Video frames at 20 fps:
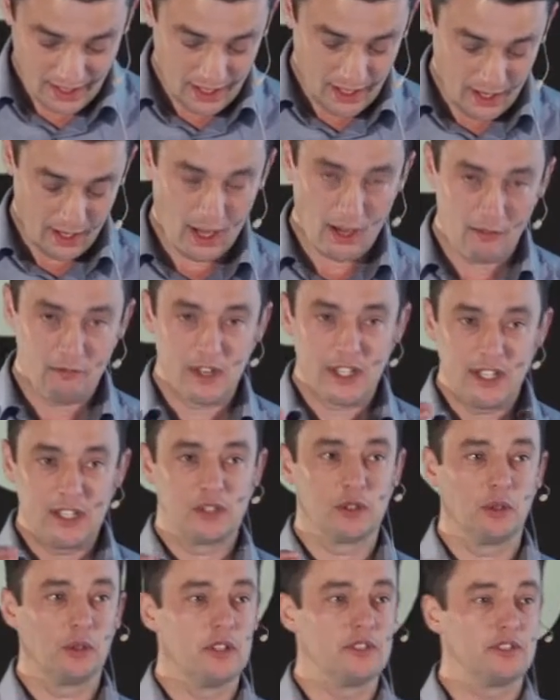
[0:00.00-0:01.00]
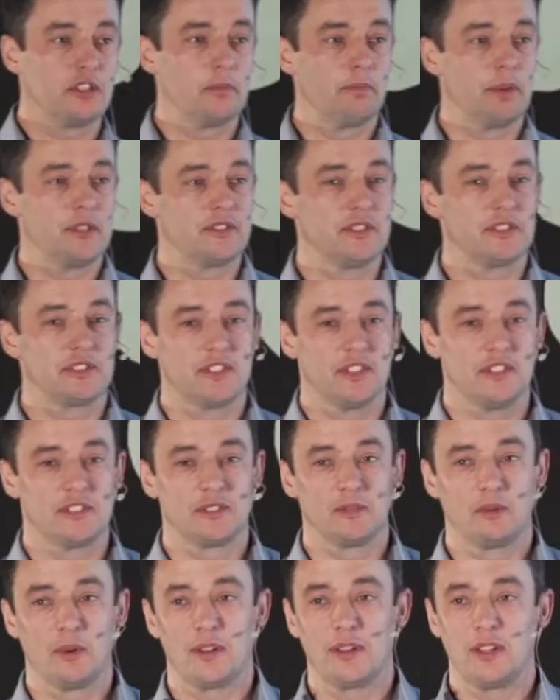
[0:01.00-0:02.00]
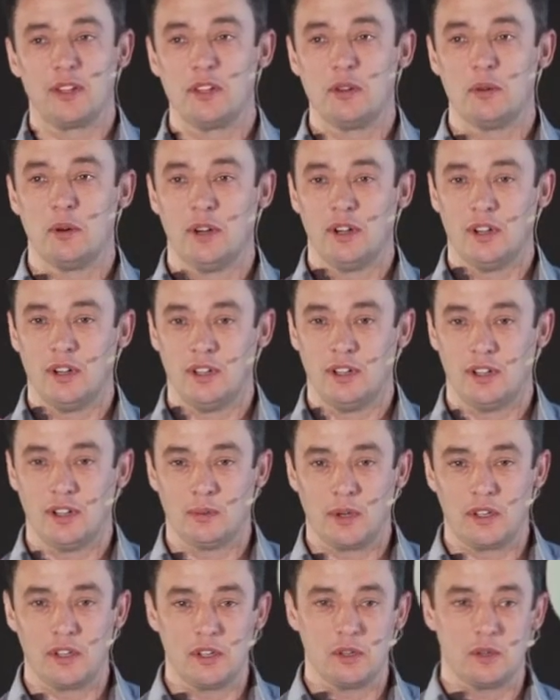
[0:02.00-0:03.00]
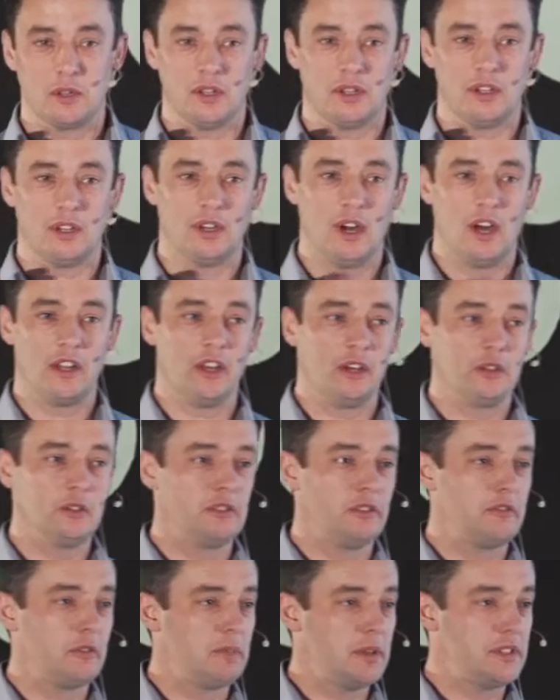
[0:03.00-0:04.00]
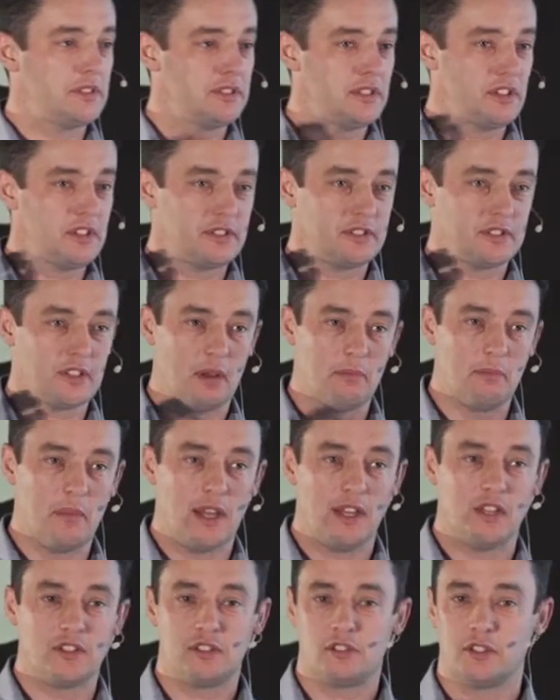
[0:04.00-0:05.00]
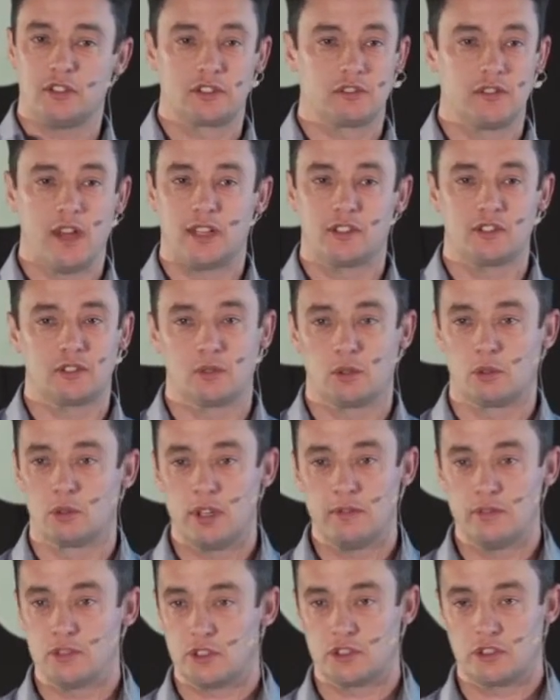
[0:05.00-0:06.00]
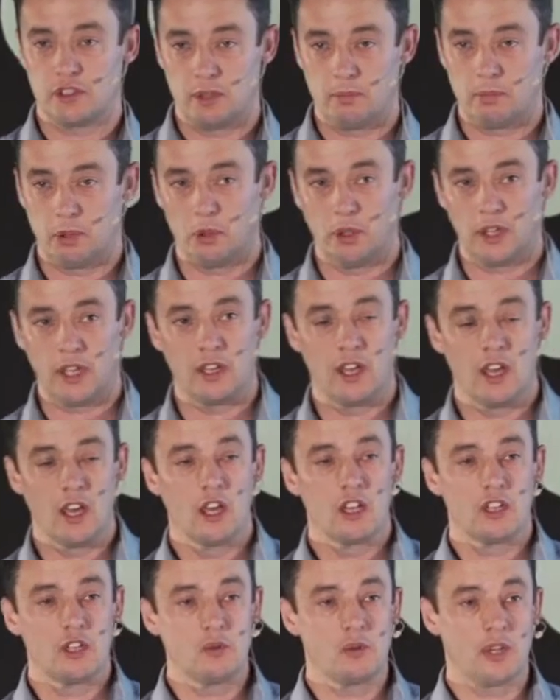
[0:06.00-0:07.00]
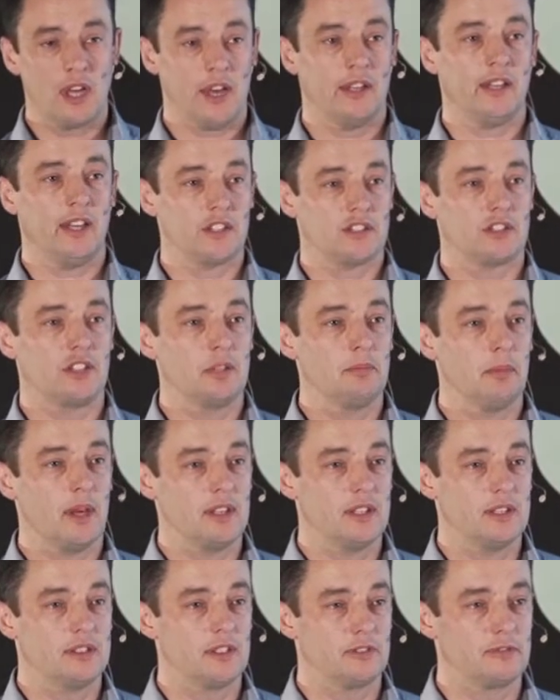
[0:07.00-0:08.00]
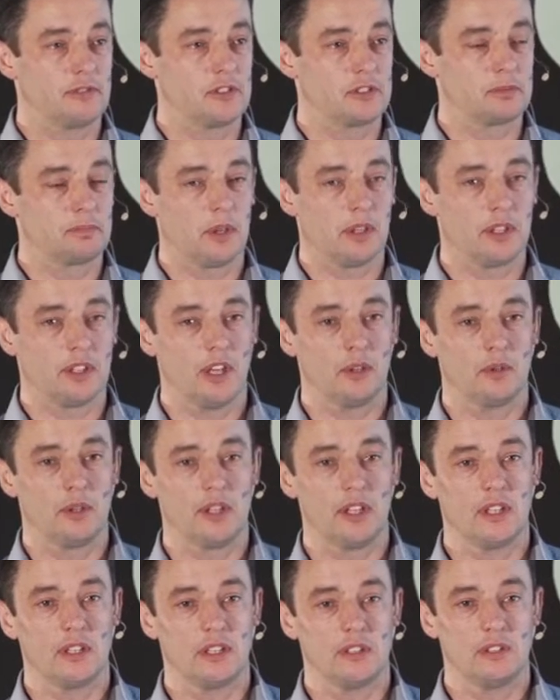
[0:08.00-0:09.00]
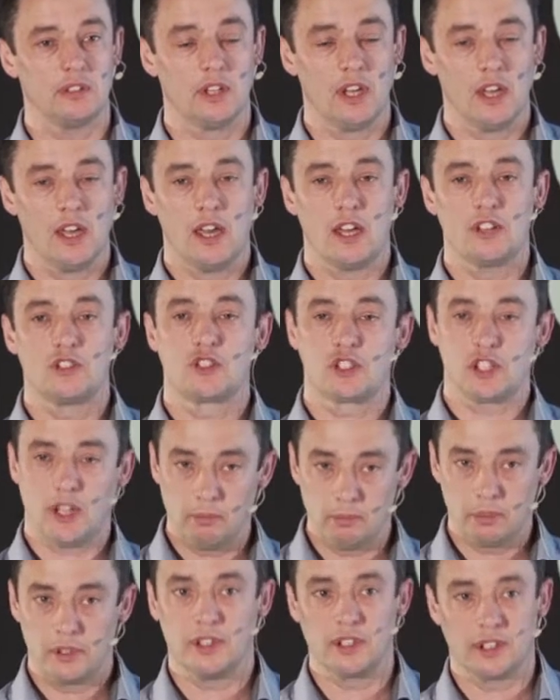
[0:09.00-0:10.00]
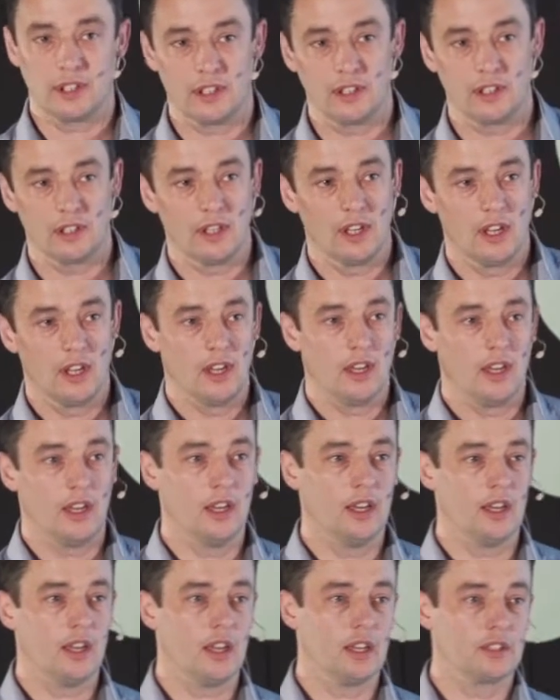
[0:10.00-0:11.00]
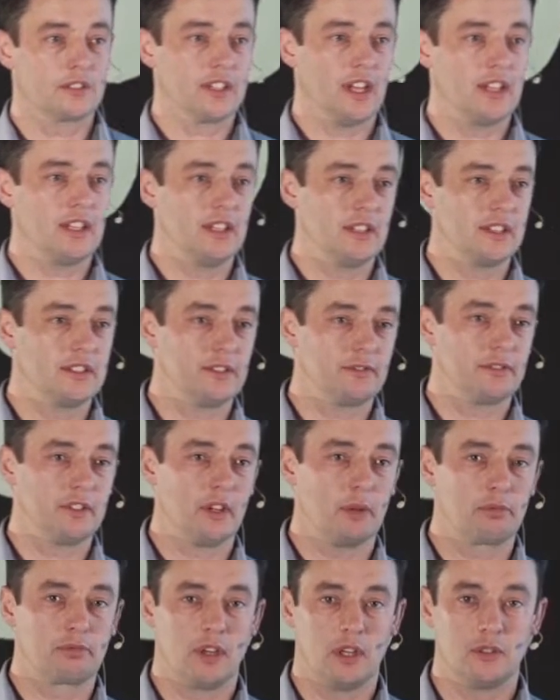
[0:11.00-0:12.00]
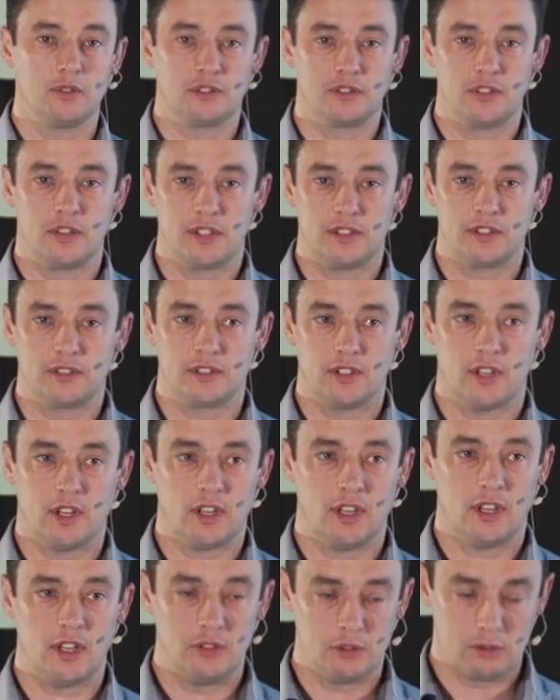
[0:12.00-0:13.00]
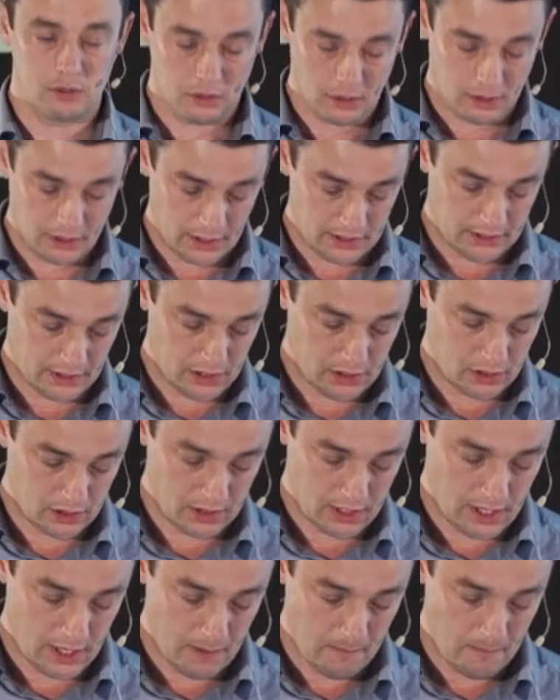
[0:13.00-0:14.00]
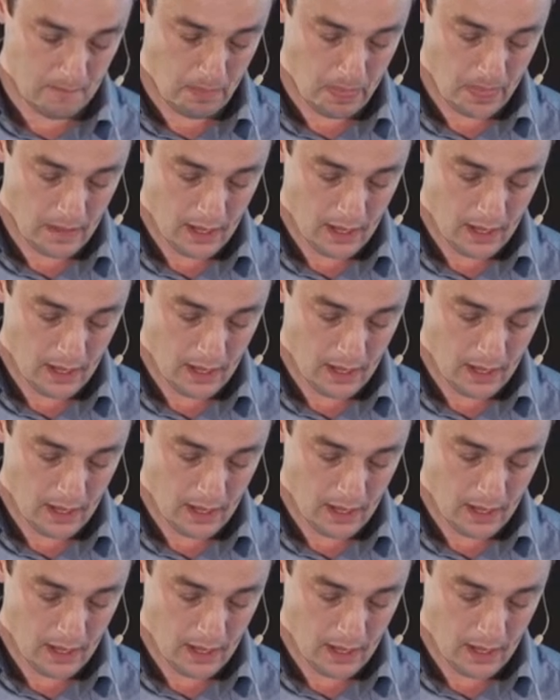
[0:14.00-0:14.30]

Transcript: I'm really talking to the businesses, whether you are an owner of a business, a manager, a director, or even just an employee, you can actually make a difference by going in and championing, taking a different approach to this in your organisation now.